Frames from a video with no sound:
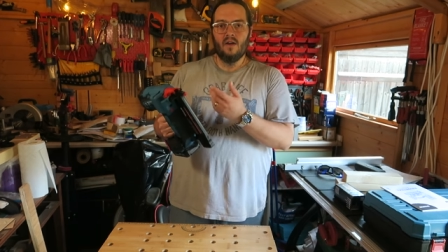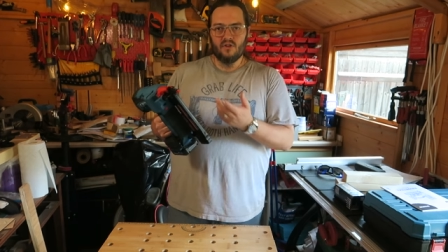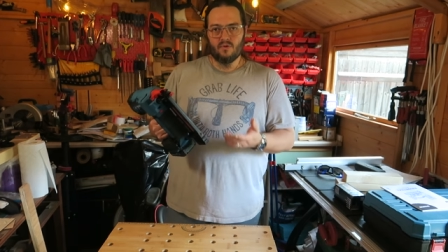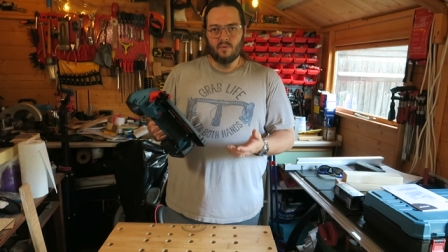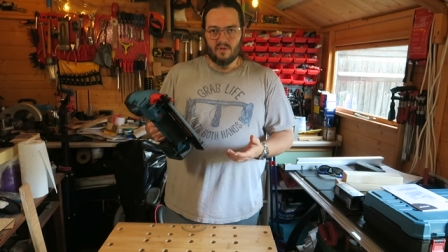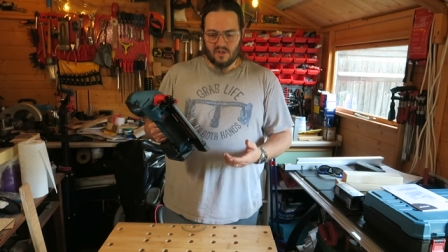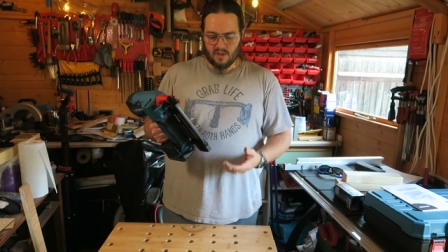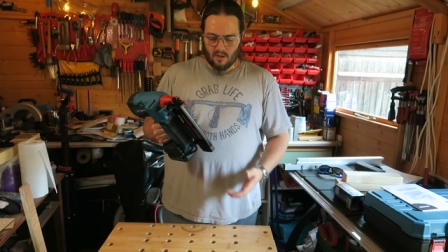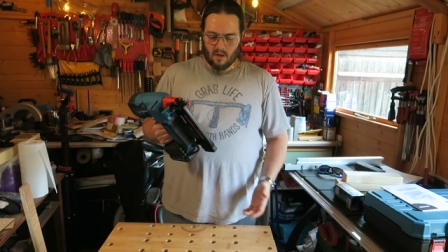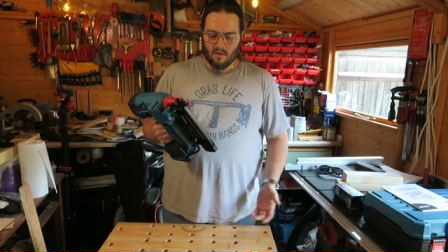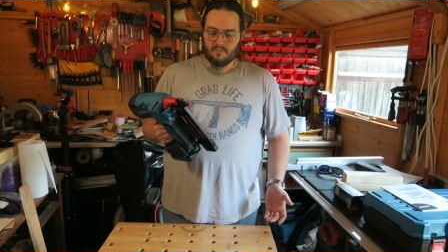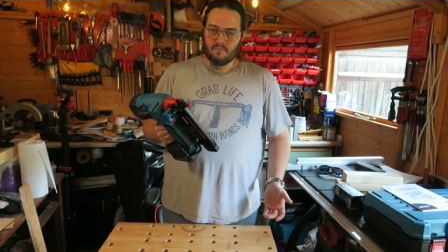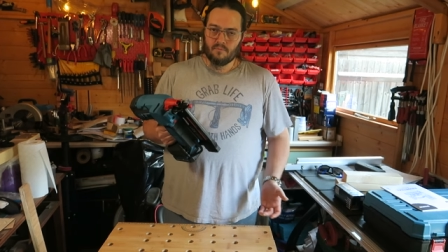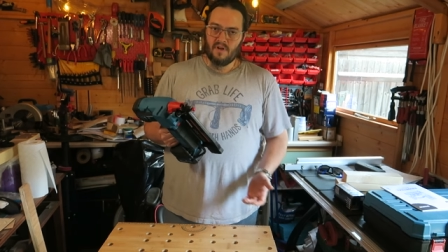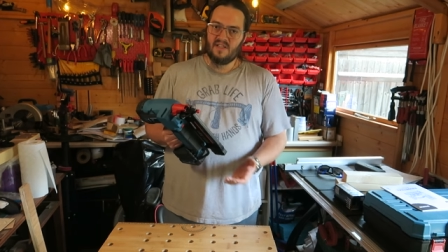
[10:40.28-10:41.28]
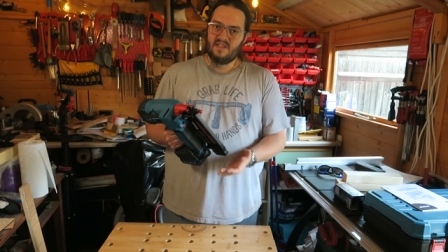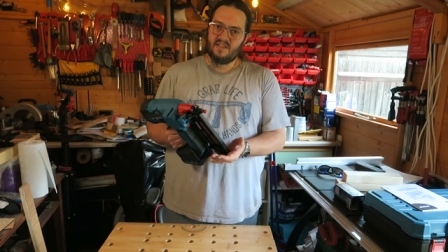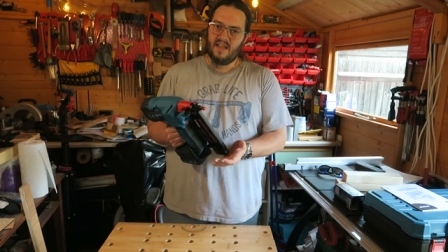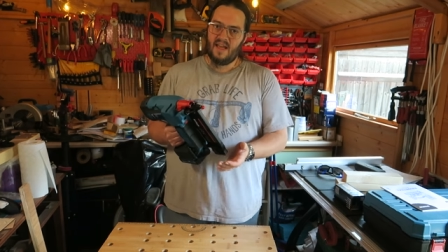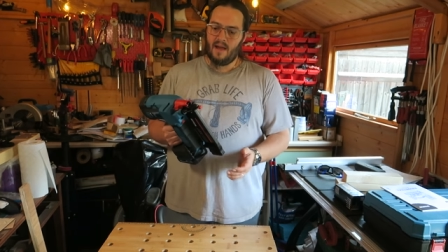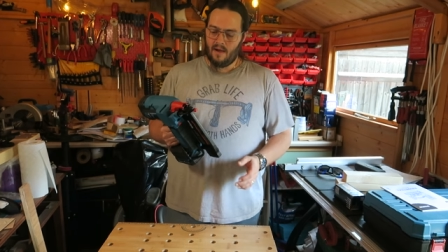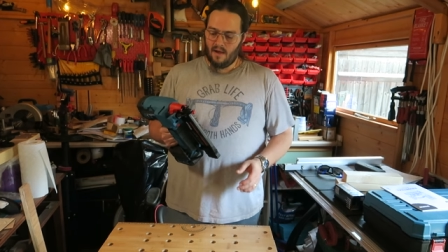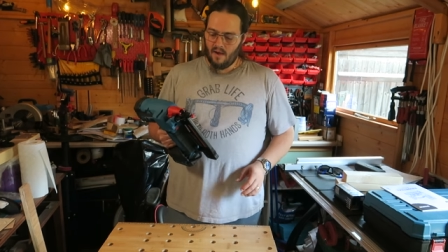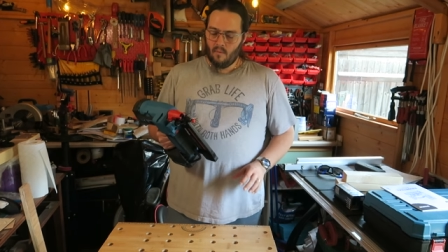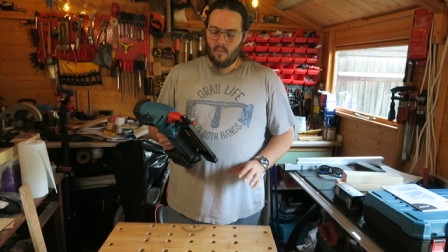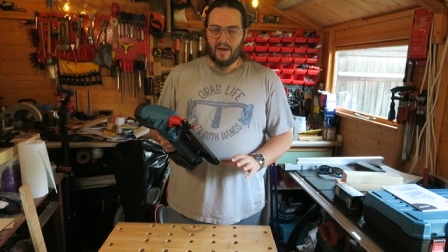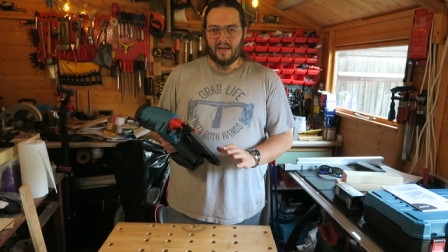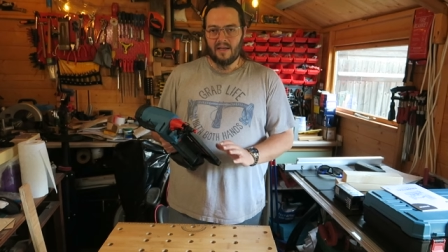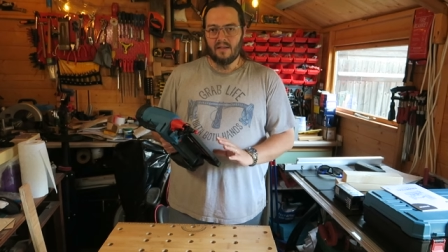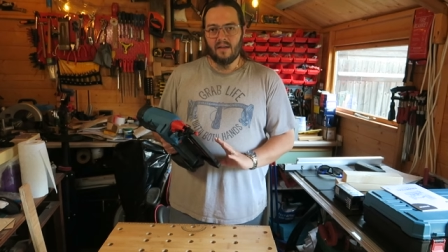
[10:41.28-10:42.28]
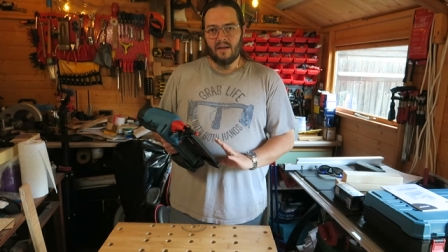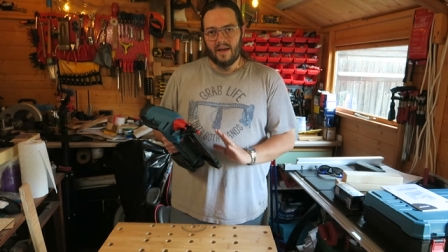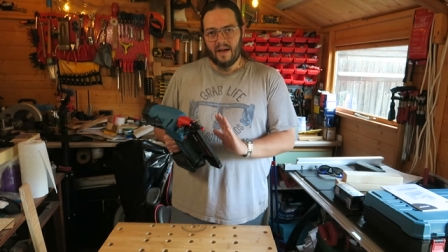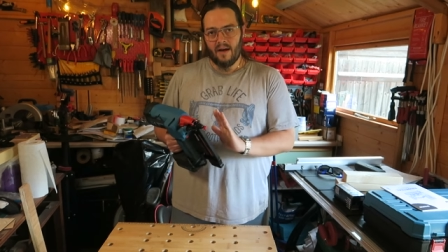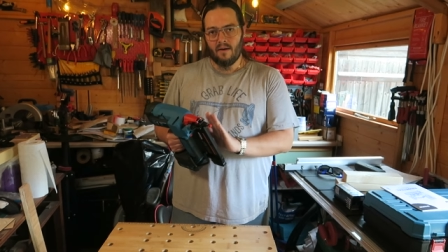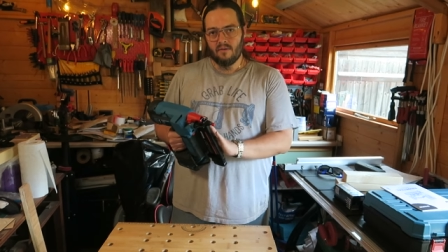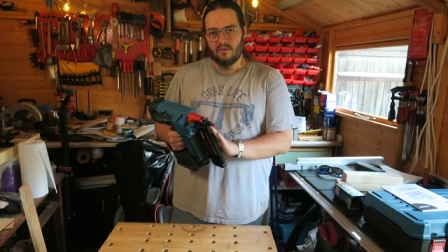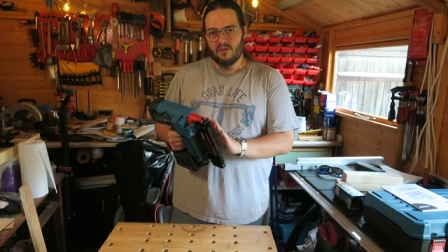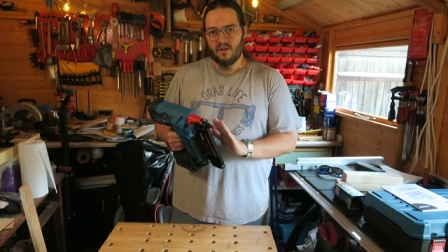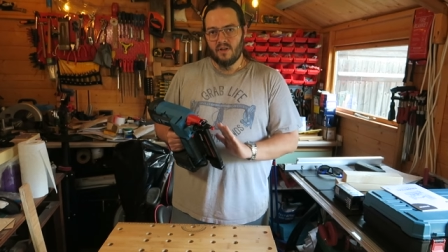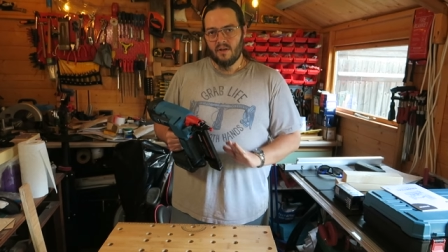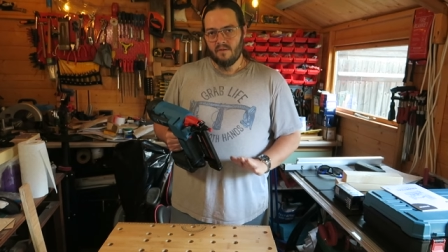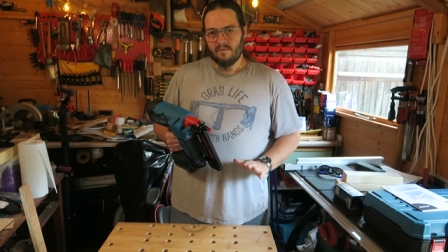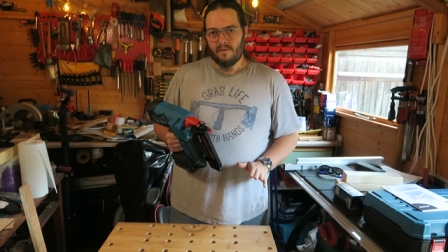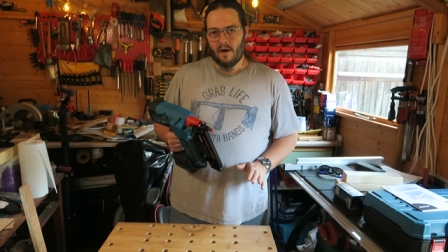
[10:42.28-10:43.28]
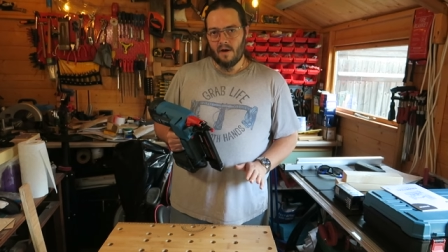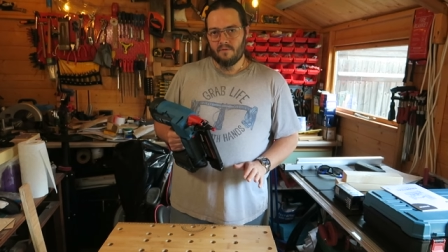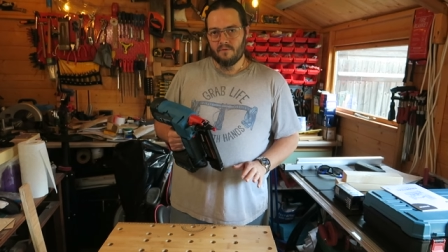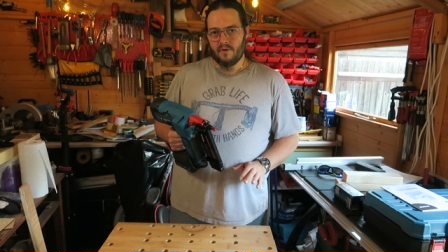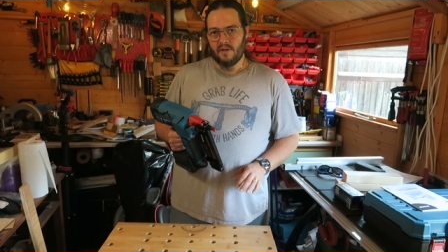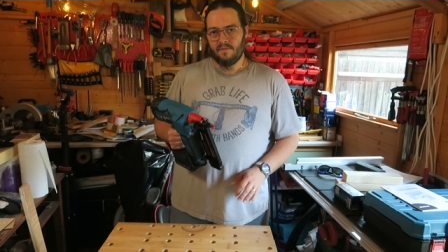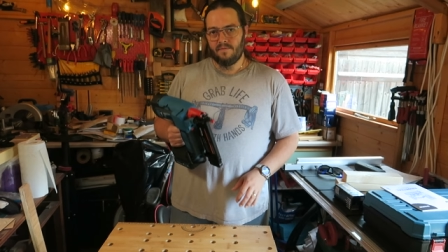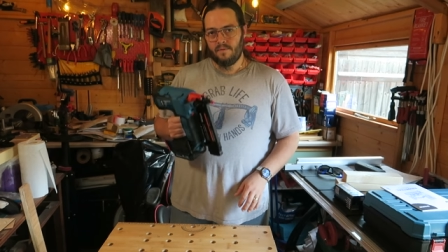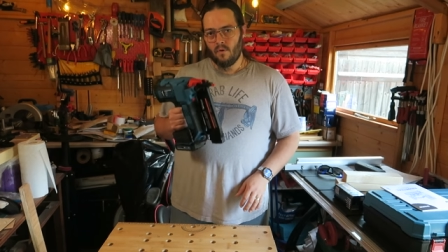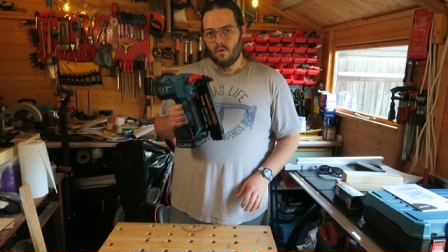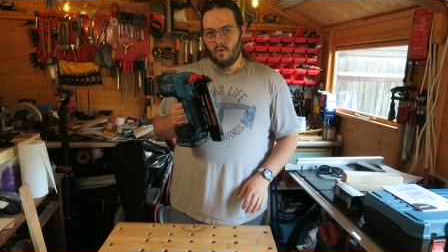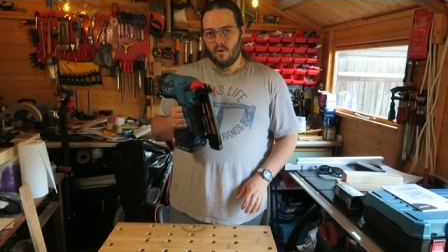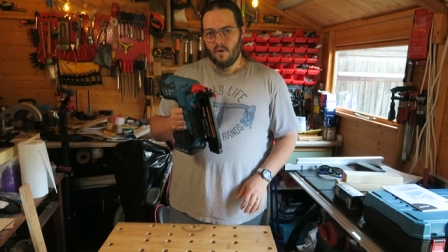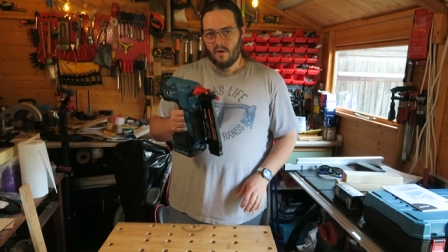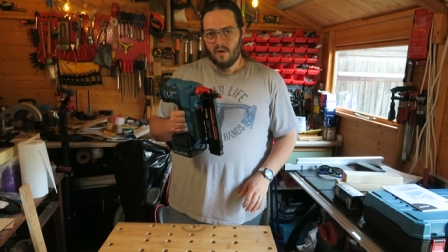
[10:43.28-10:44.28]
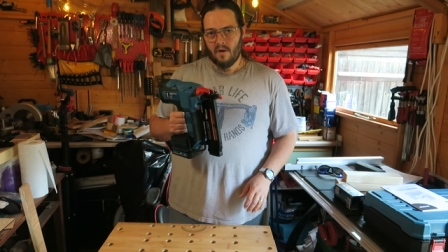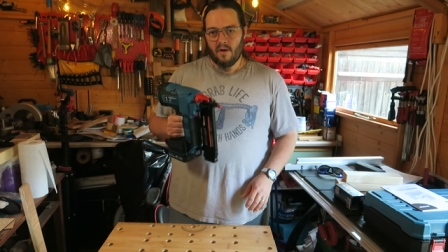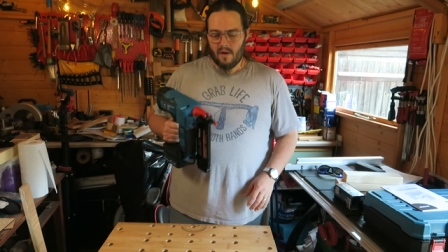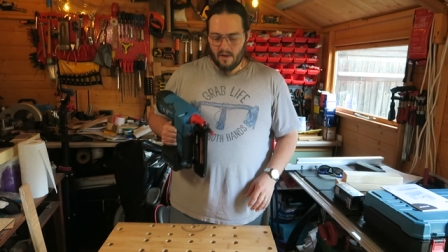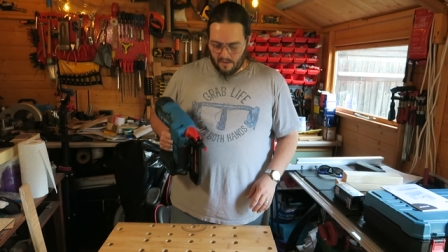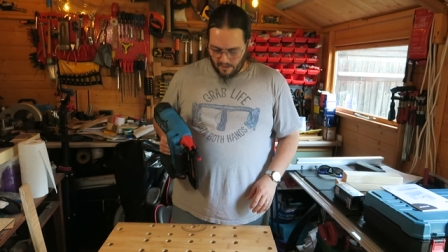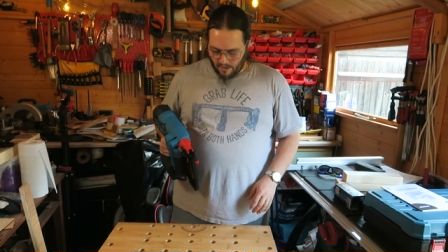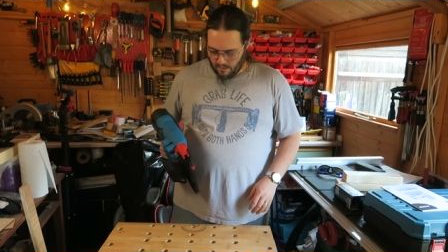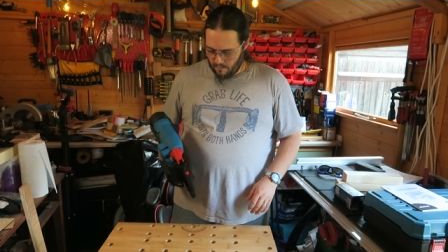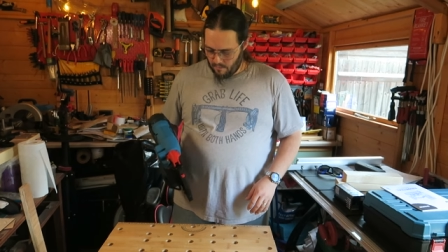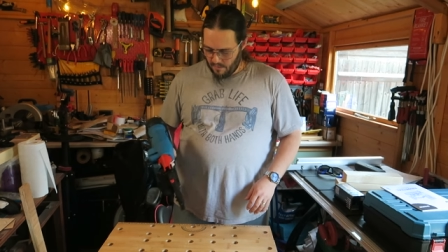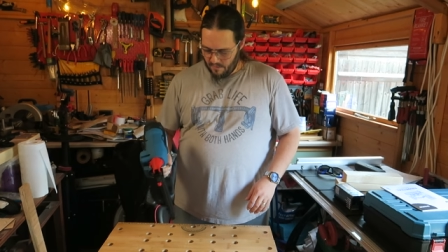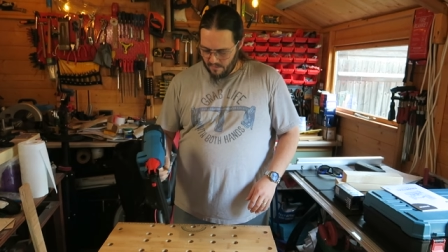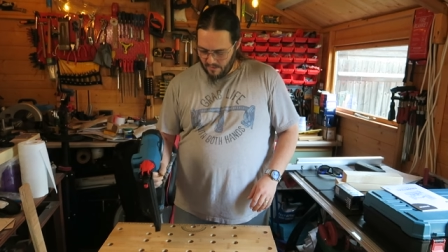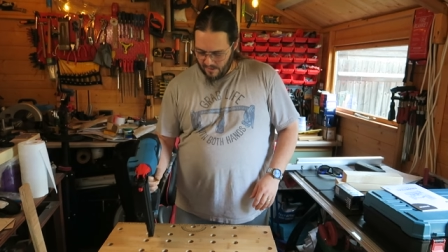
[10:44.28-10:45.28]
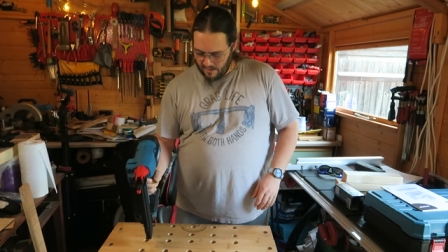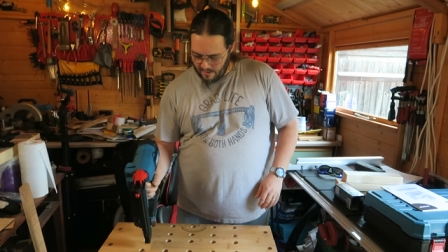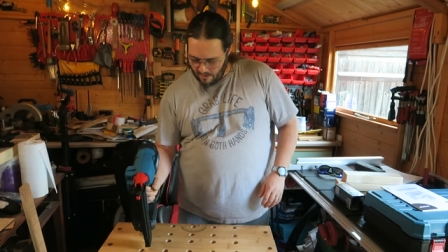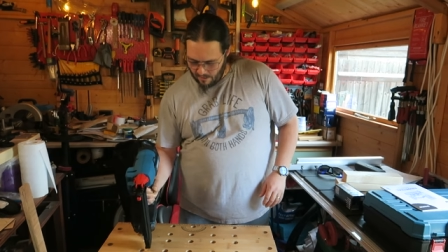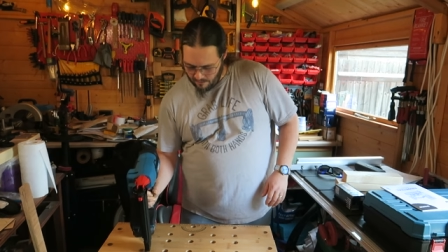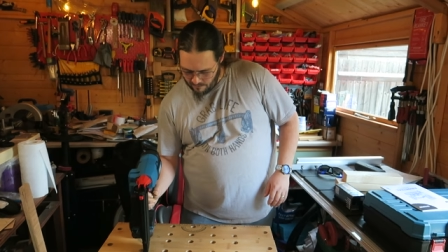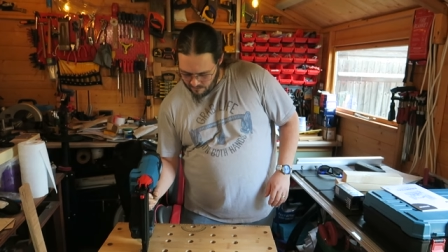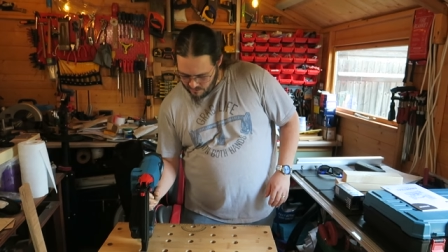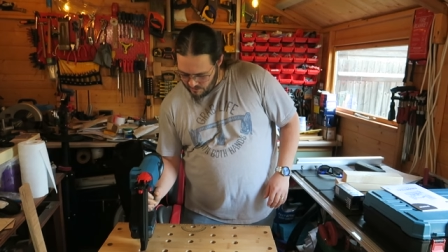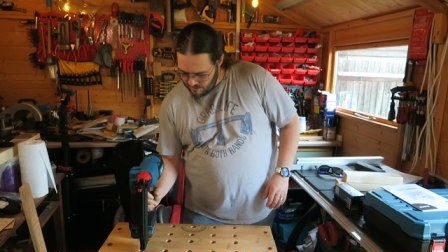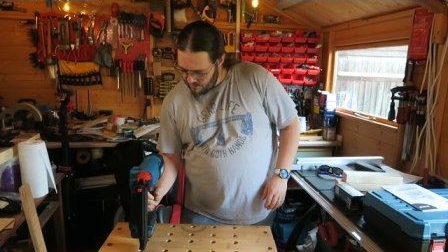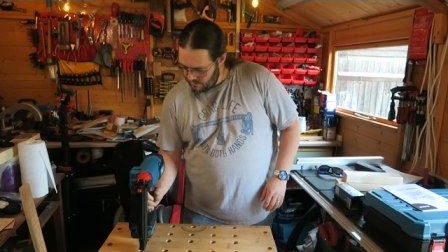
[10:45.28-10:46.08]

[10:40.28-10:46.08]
switch it off, reset, whack in your nails, fire 3 to 4, and hope that it goes.